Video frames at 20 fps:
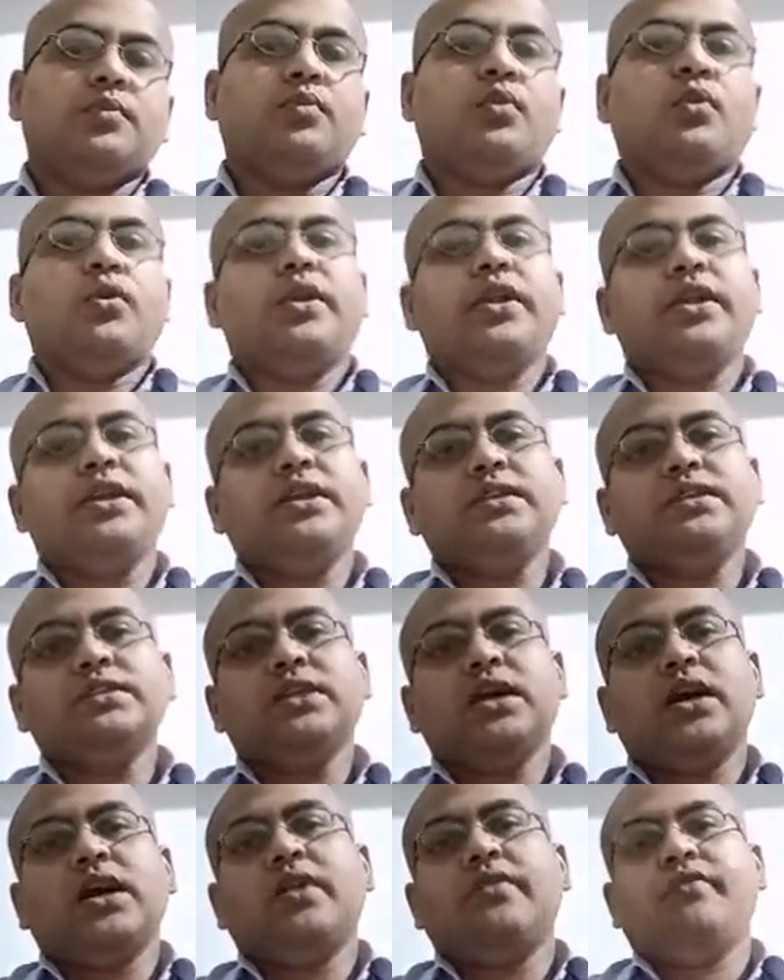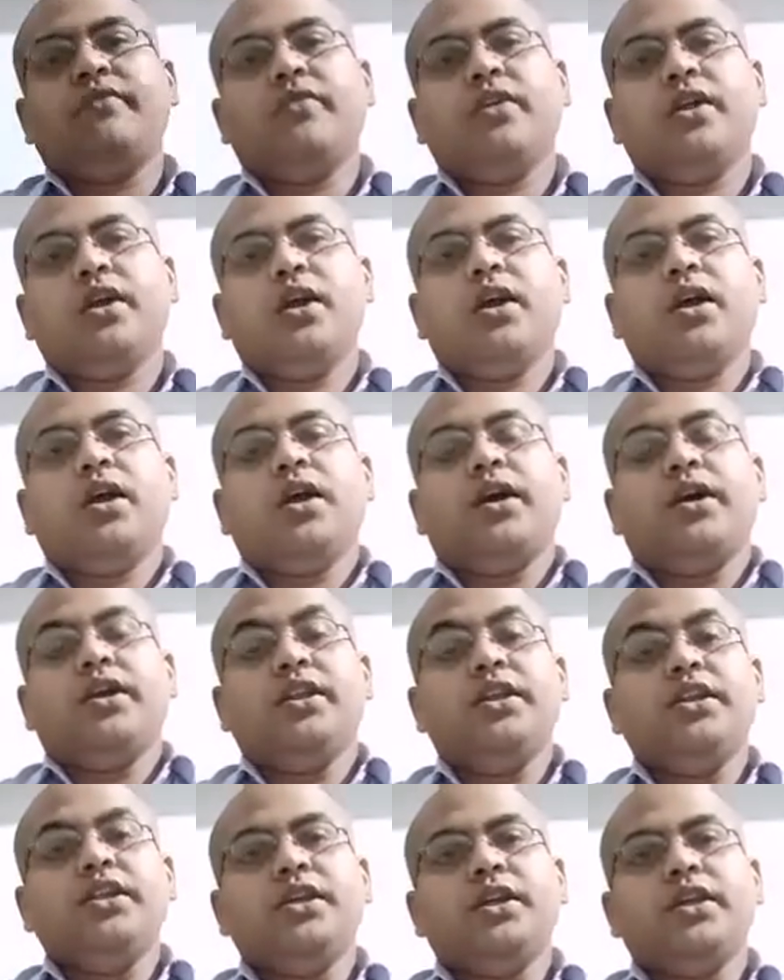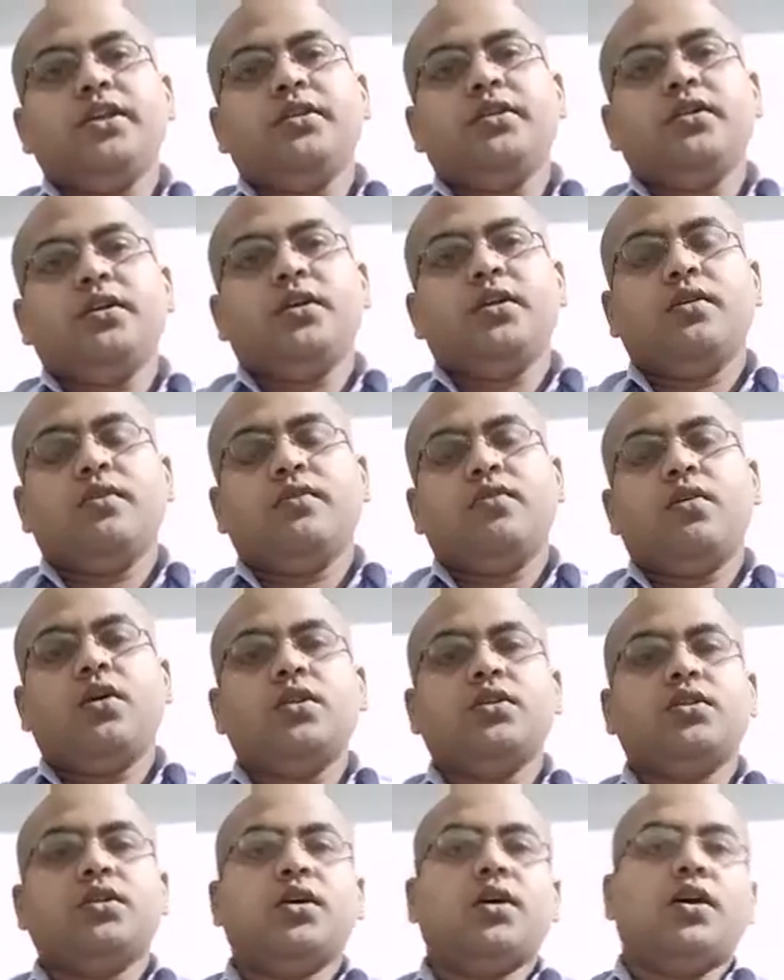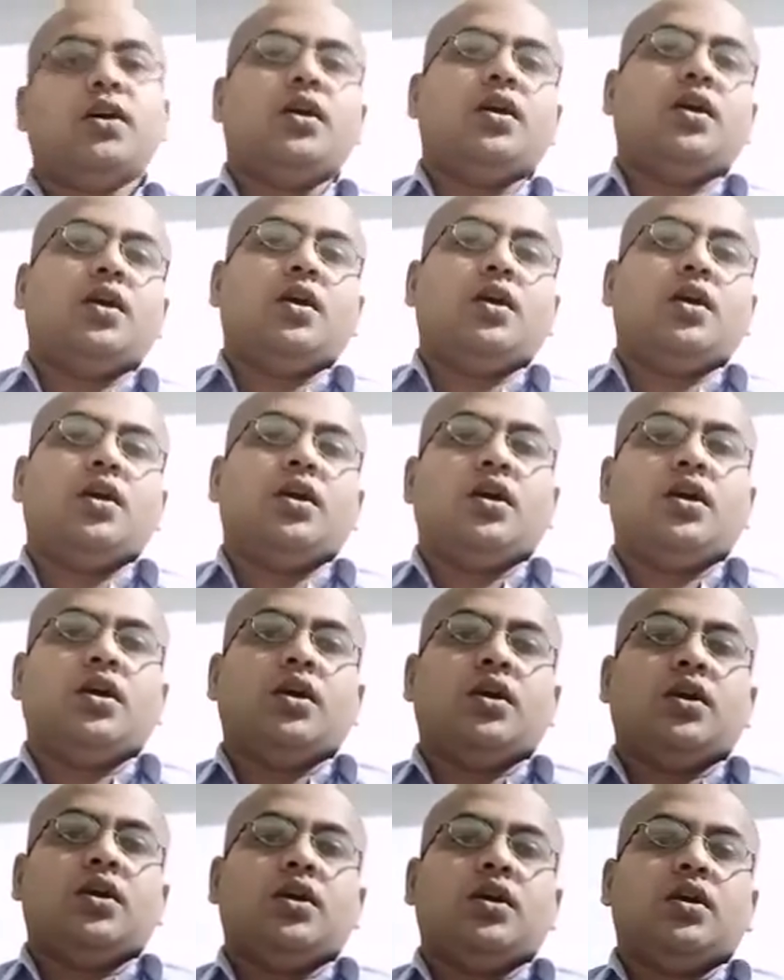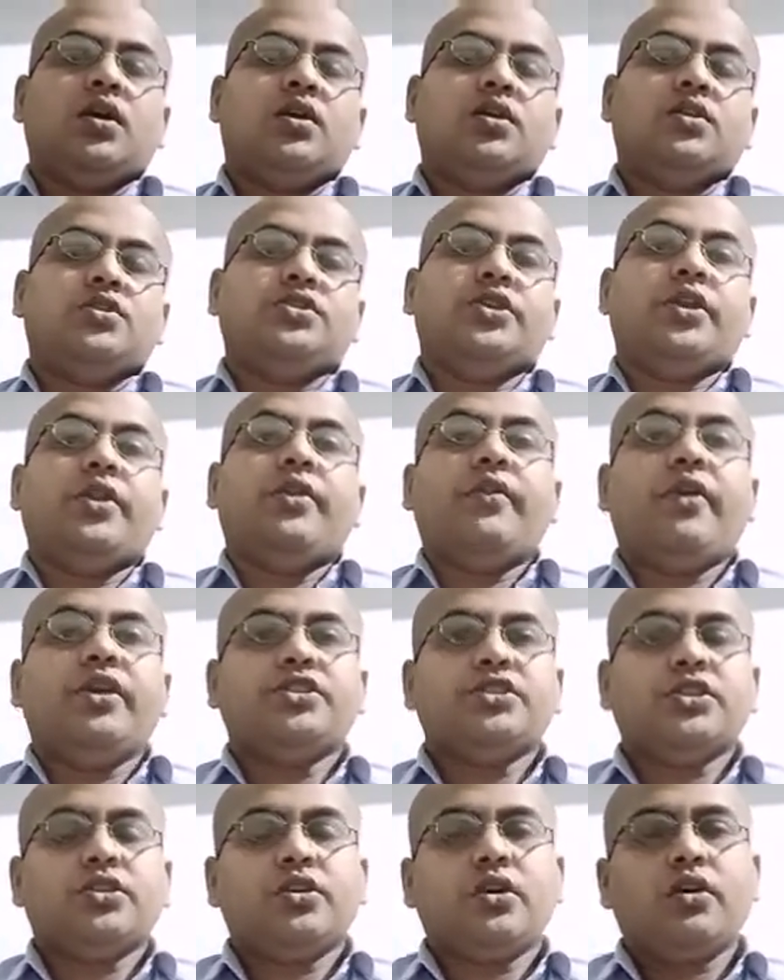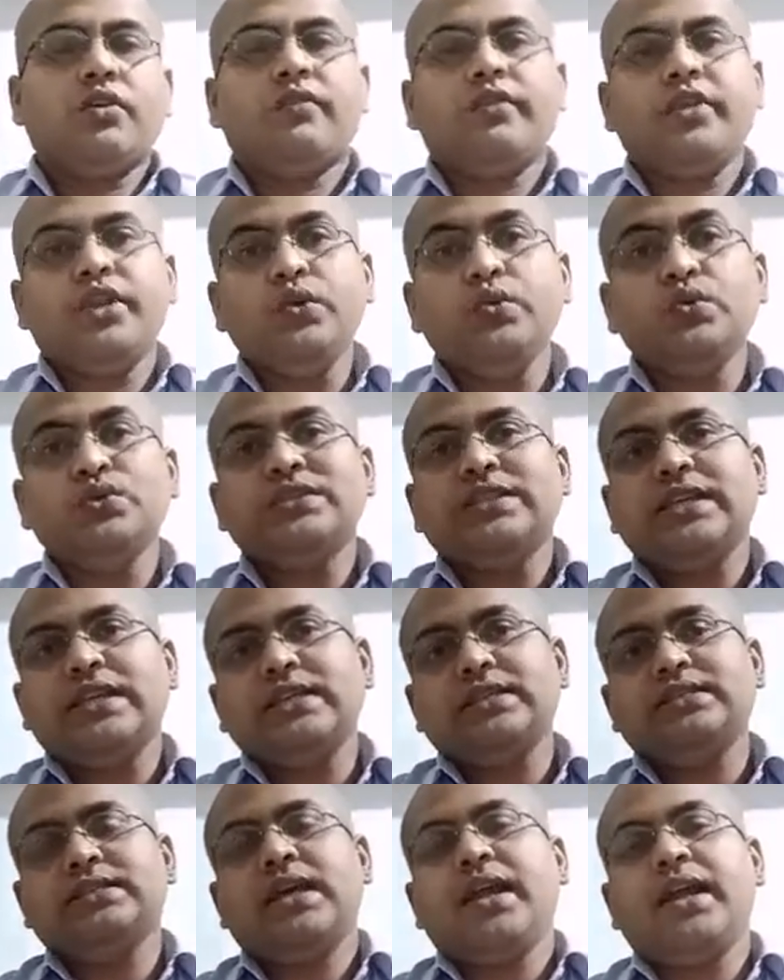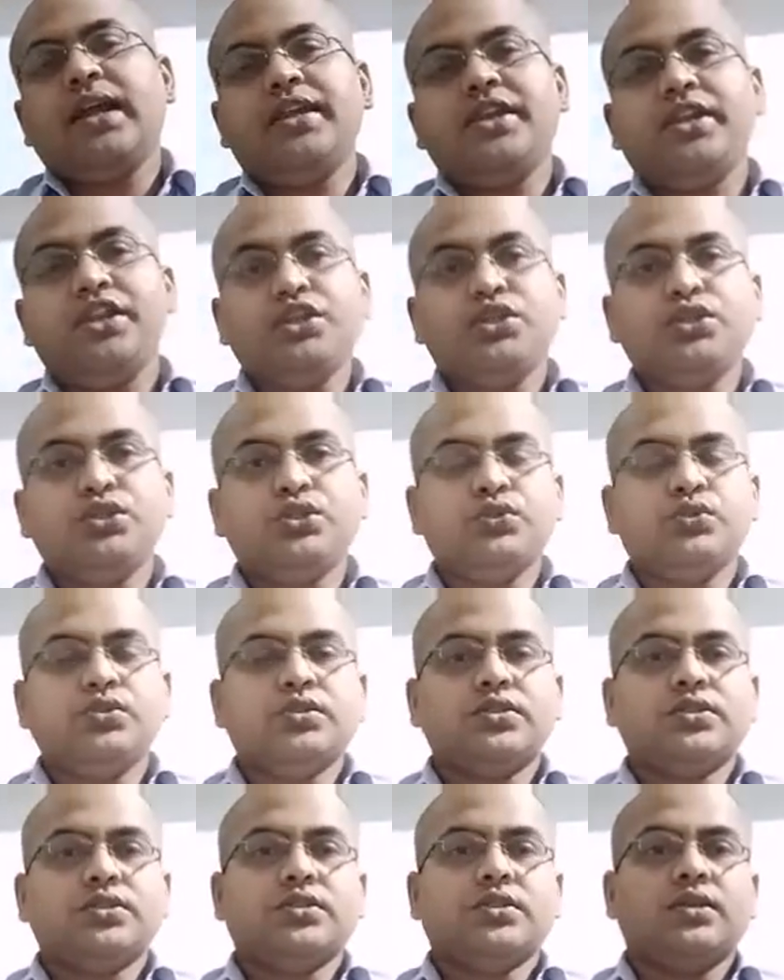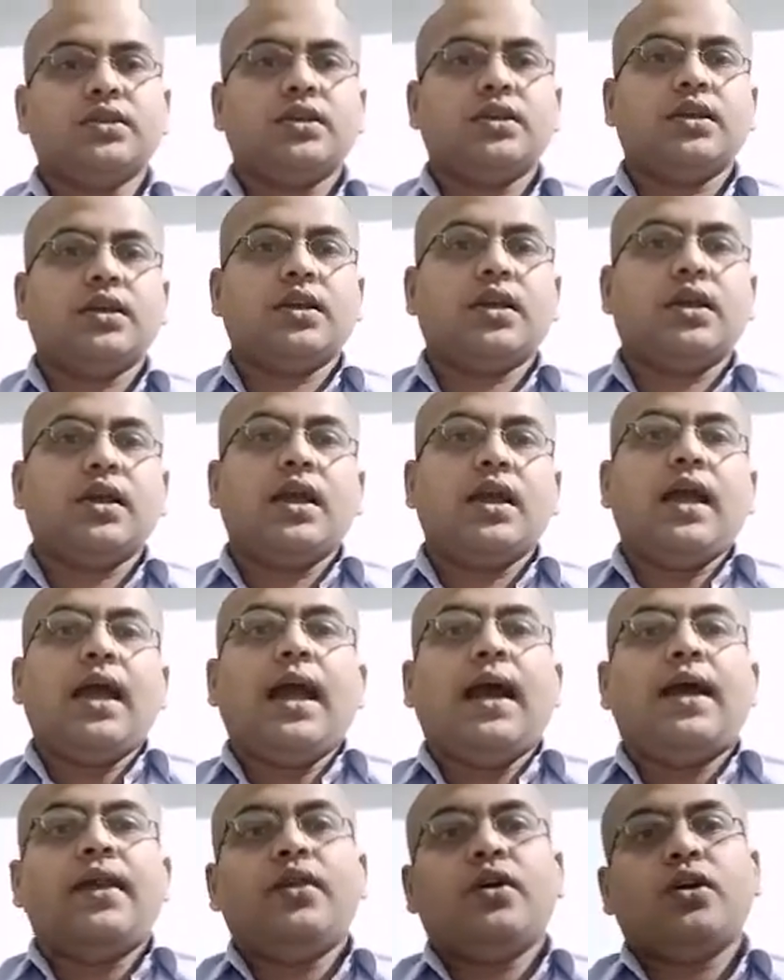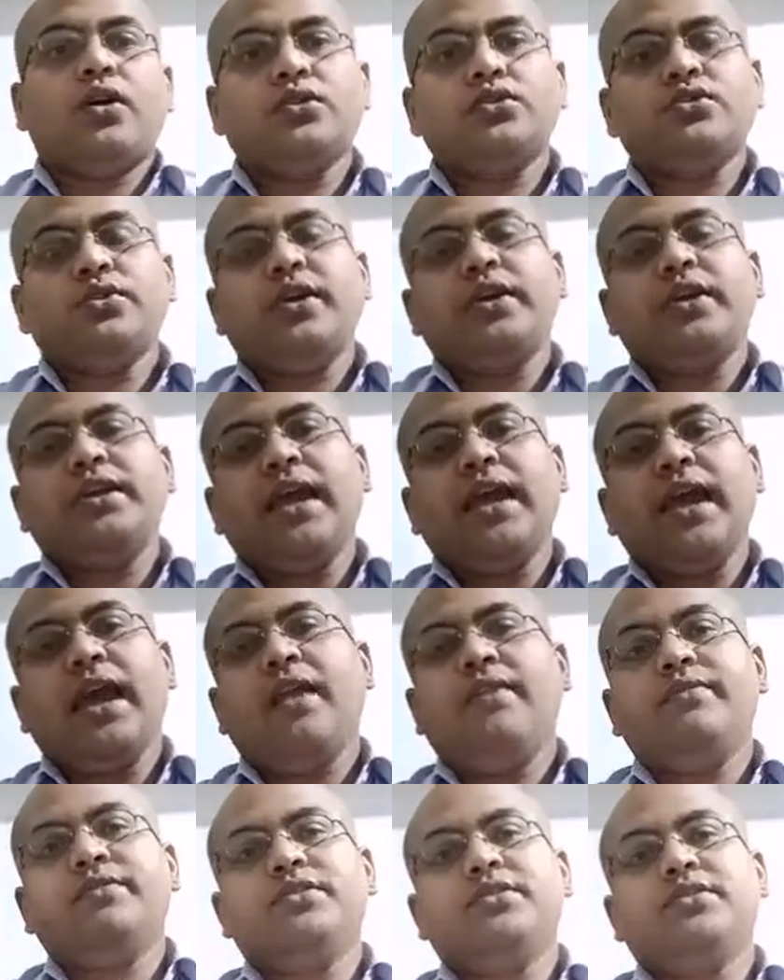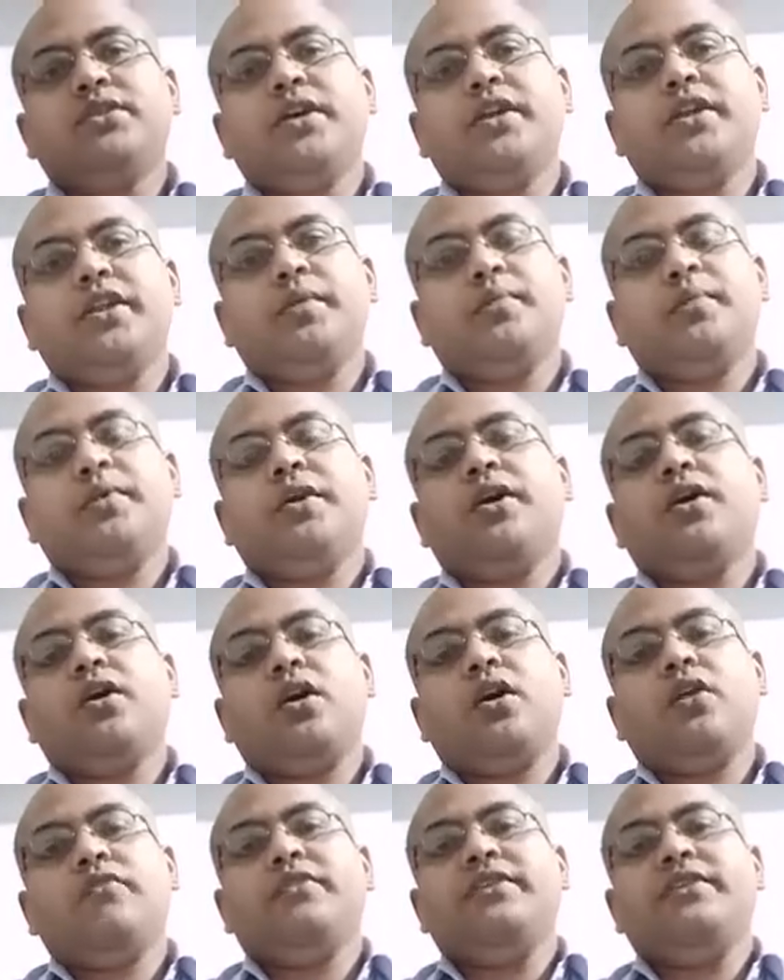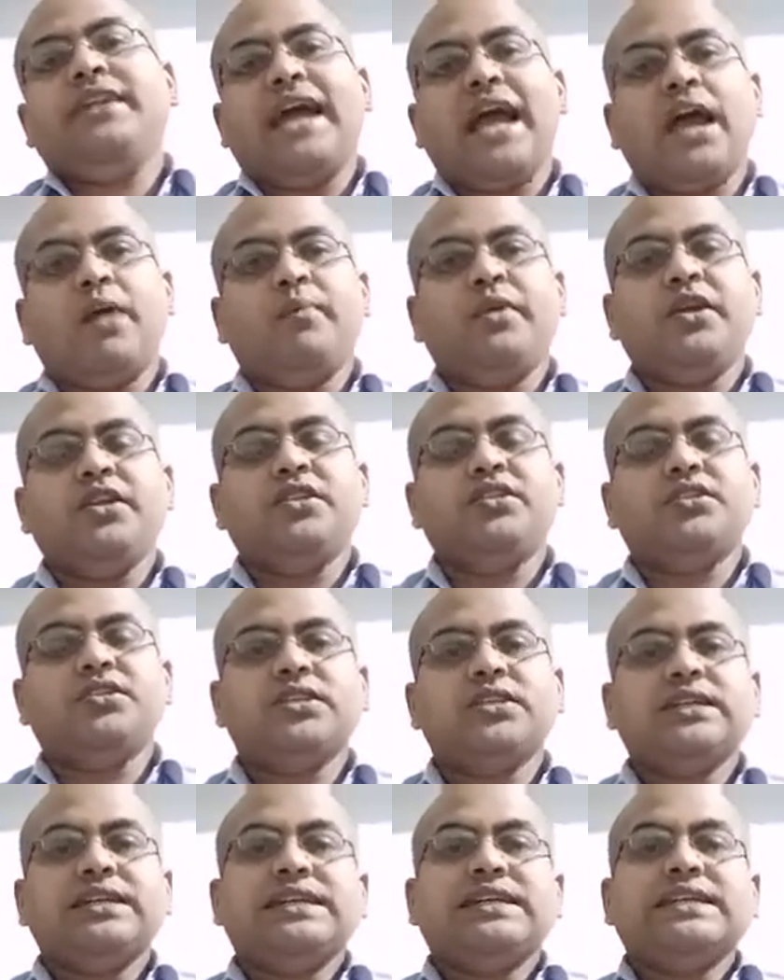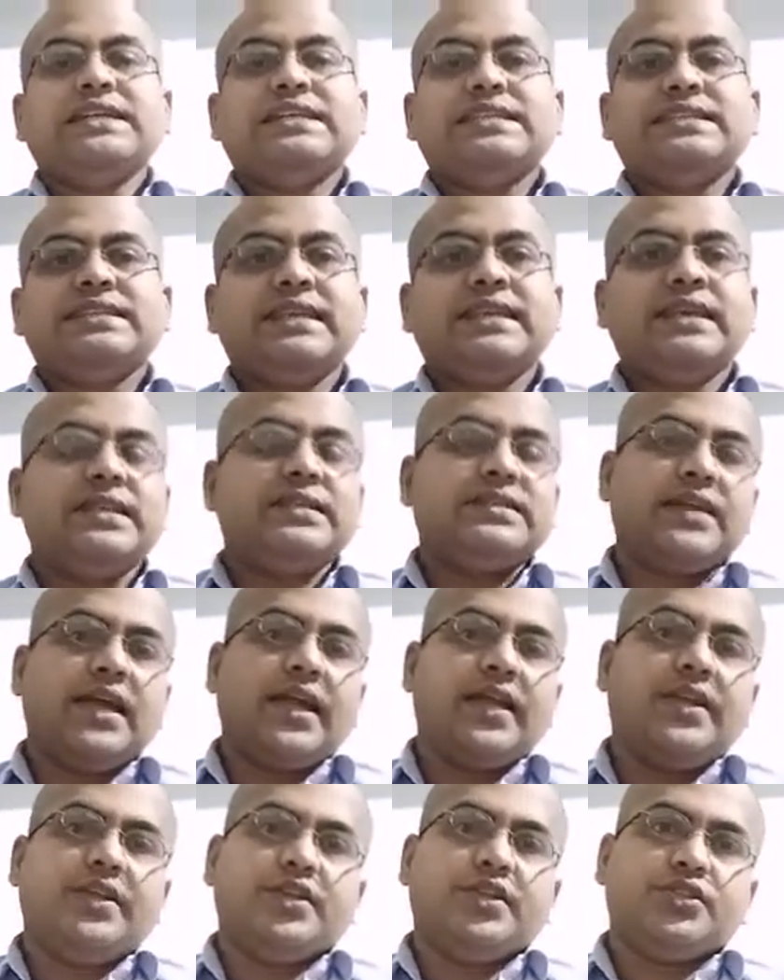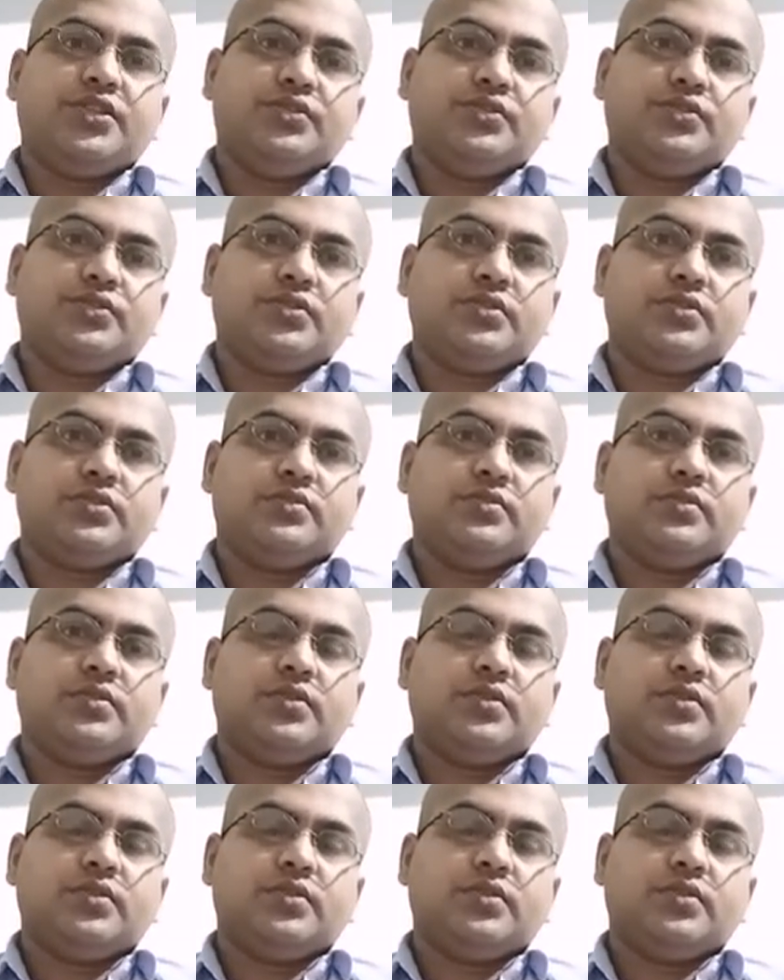proteins are needed for the generation of new cells and tissues, and also it helps in the repair of damaged cells and tissues.